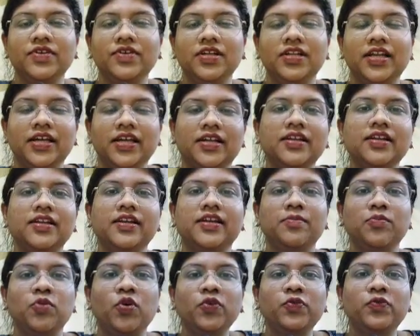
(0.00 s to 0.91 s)
like
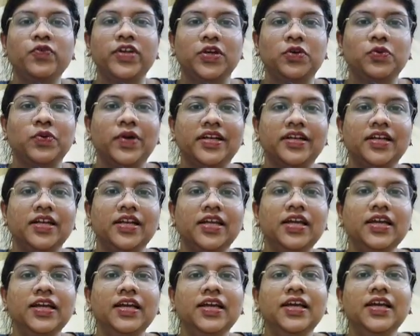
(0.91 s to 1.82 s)
little more
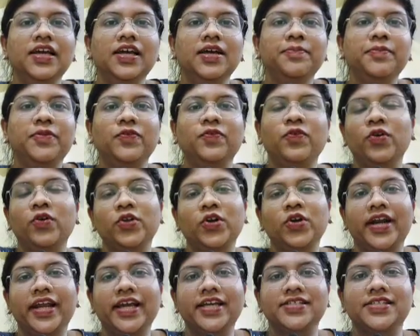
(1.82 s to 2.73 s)
frequently
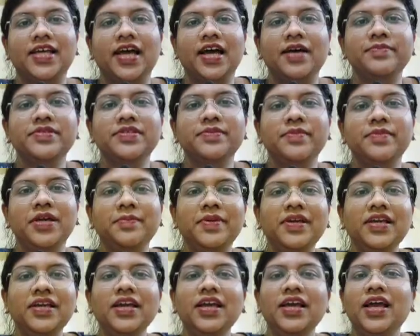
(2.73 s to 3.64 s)
before your exams
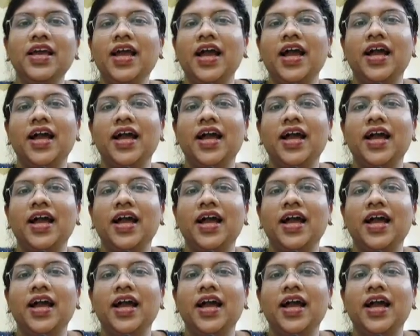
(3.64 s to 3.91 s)
maybe,